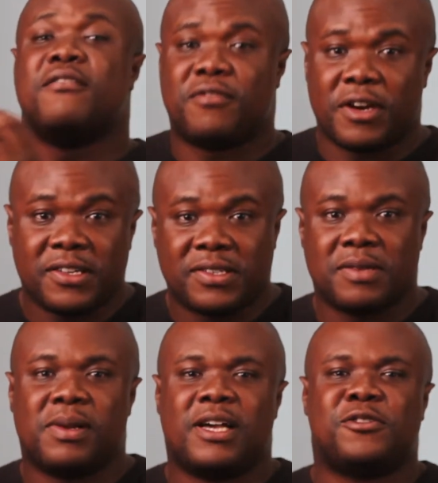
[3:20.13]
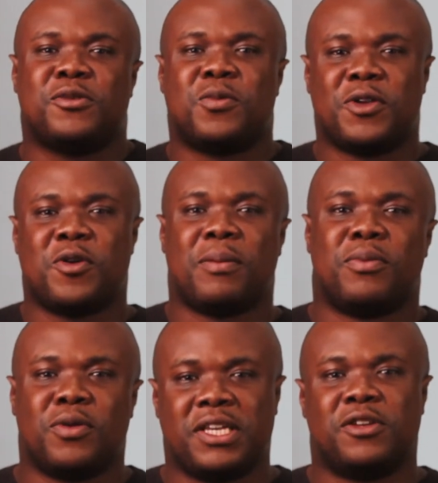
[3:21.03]
very similar to what your
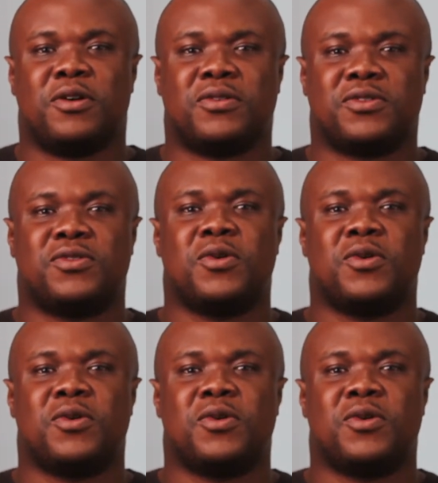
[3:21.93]
aboki does.